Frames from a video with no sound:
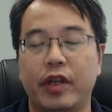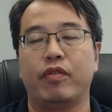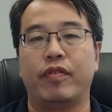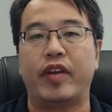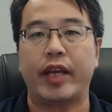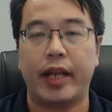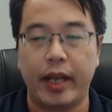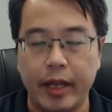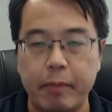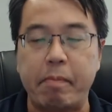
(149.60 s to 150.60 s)
We have a very
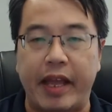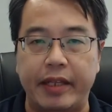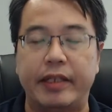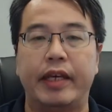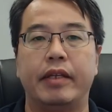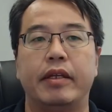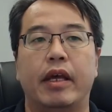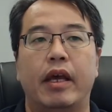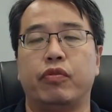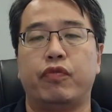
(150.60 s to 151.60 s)
clear mandate
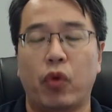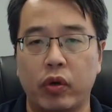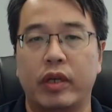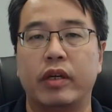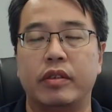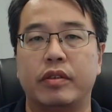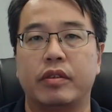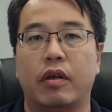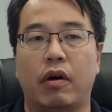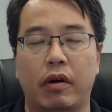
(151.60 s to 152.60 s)
to
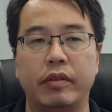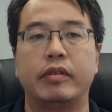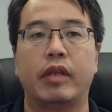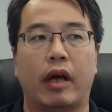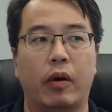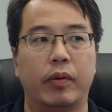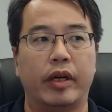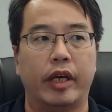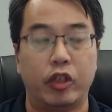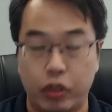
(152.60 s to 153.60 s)
focus on
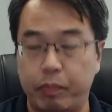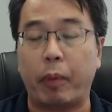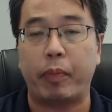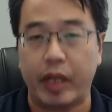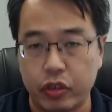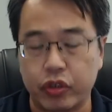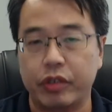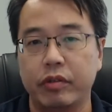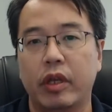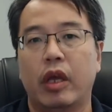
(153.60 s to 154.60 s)
our aging
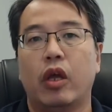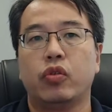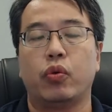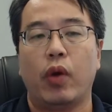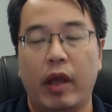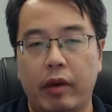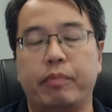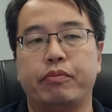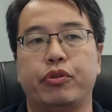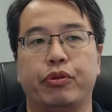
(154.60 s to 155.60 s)
population, to
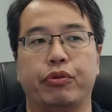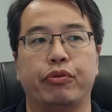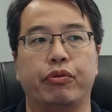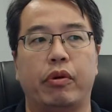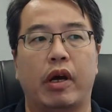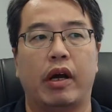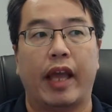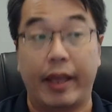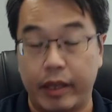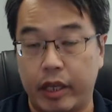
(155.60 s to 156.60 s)
help to
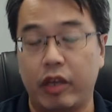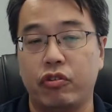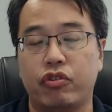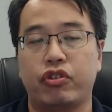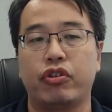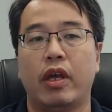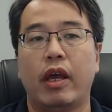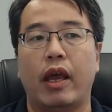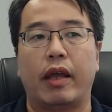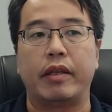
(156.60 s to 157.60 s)
engage
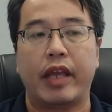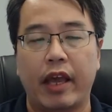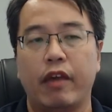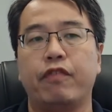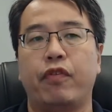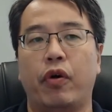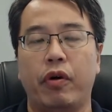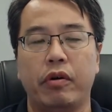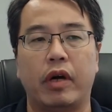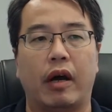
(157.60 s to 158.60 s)
and care
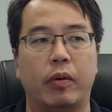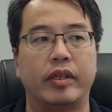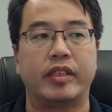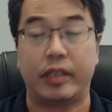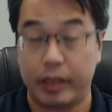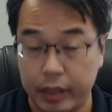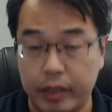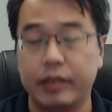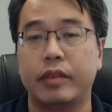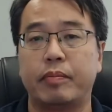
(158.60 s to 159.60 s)
for our
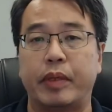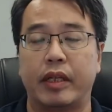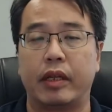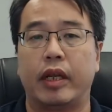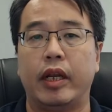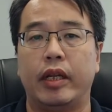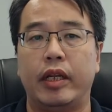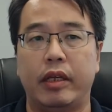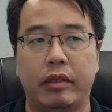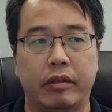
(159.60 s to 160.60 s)
seniors,
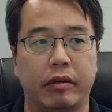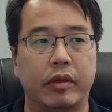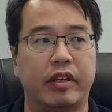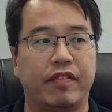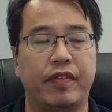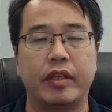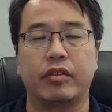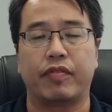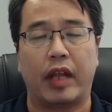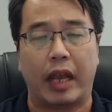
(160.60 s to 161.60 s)
particularly in the
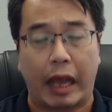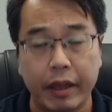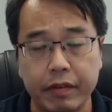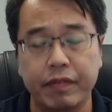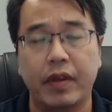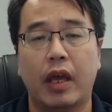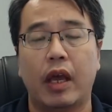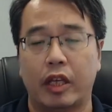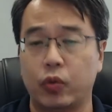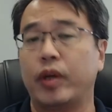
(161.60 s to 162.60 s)
phase of their life,
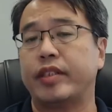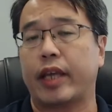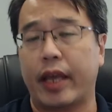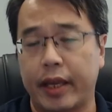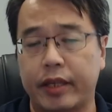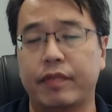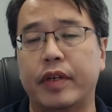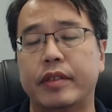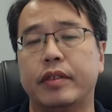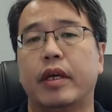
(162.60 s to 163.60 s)
as well as the
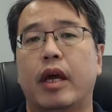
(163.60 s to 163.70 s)
caregivers.